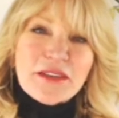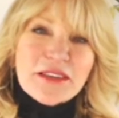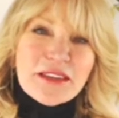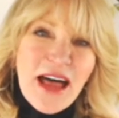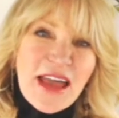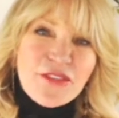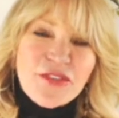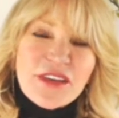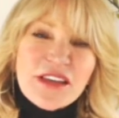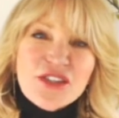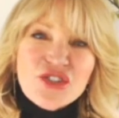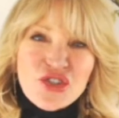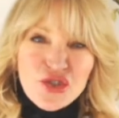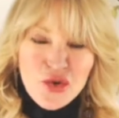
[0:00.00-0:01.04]
life
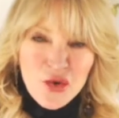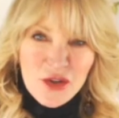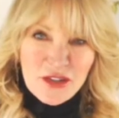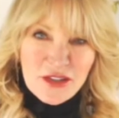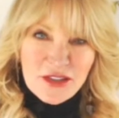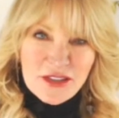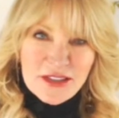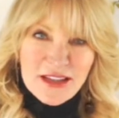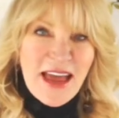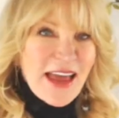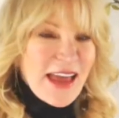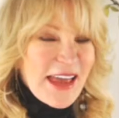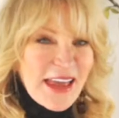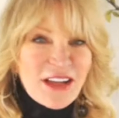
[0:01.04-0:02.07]
is short,
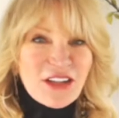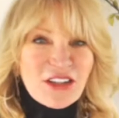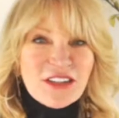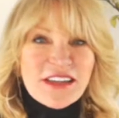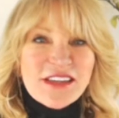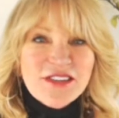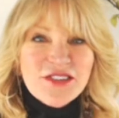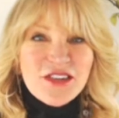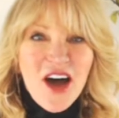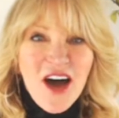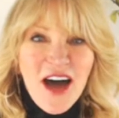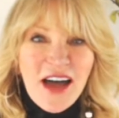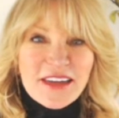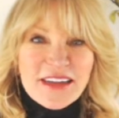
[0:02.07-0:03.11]
hell is
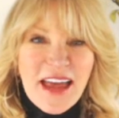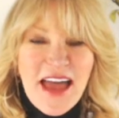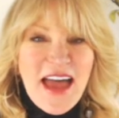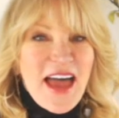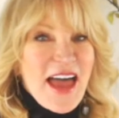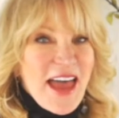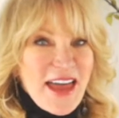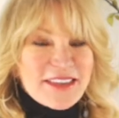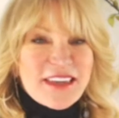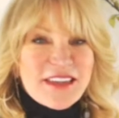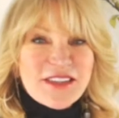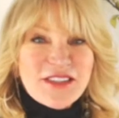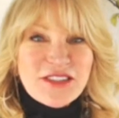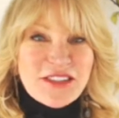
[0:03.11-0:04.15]
hot, and the
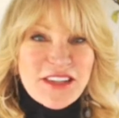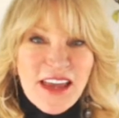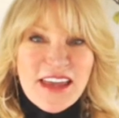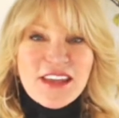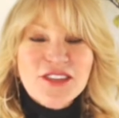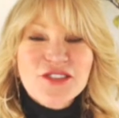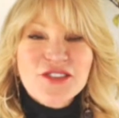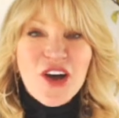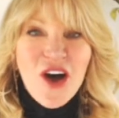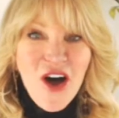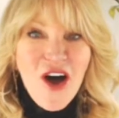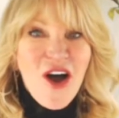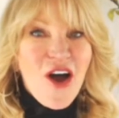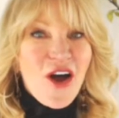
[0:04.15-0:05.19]
stakes
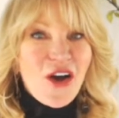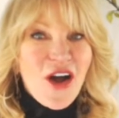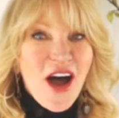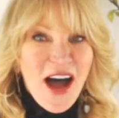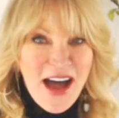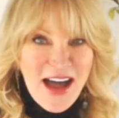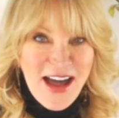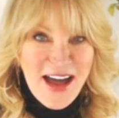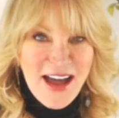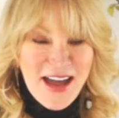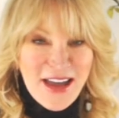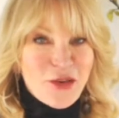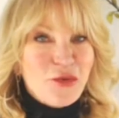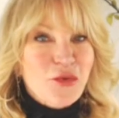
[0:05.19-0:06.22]
are
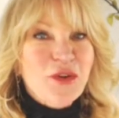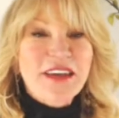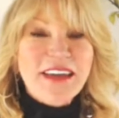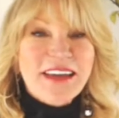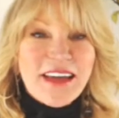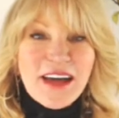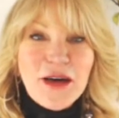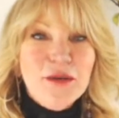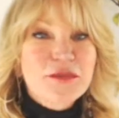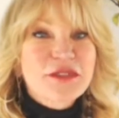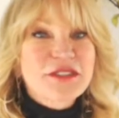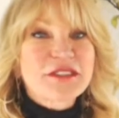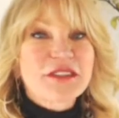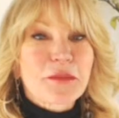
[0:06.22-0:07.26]
high when it
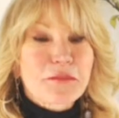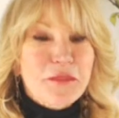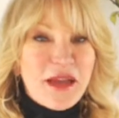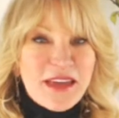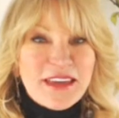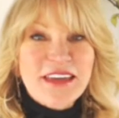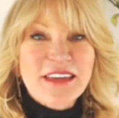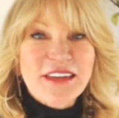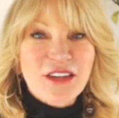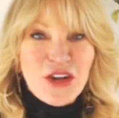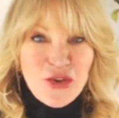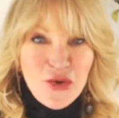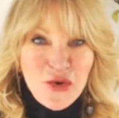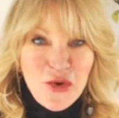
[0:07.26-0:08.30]
comes to making
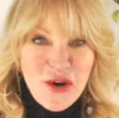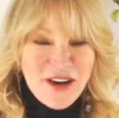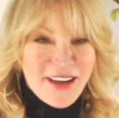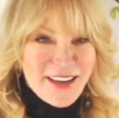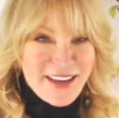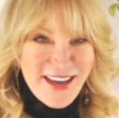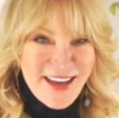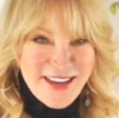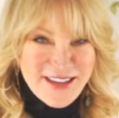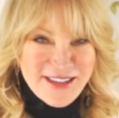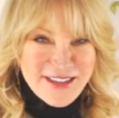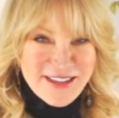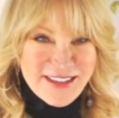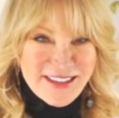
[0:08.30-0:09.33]
your
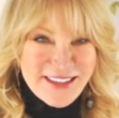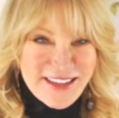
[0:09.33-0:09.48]
case.